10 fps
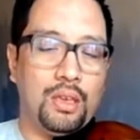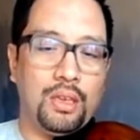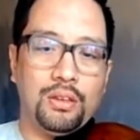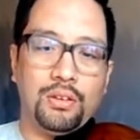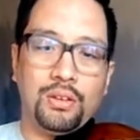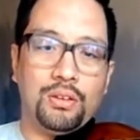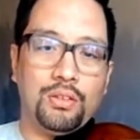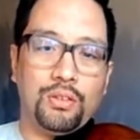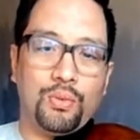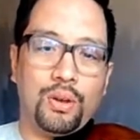And you can do
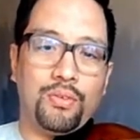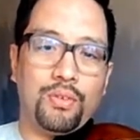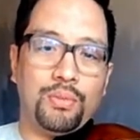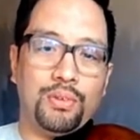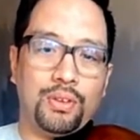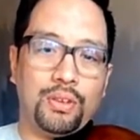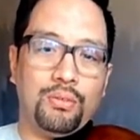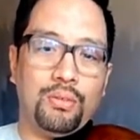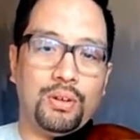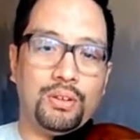this whatever music you
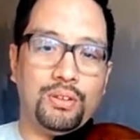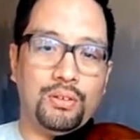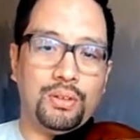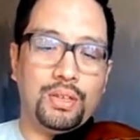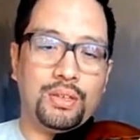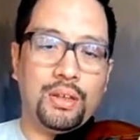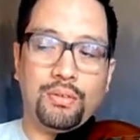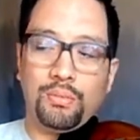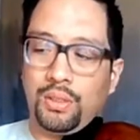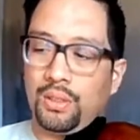want to. It doesn't have
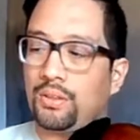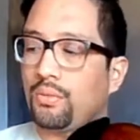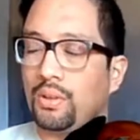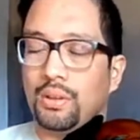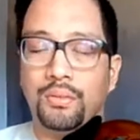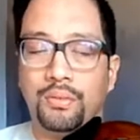to be this one.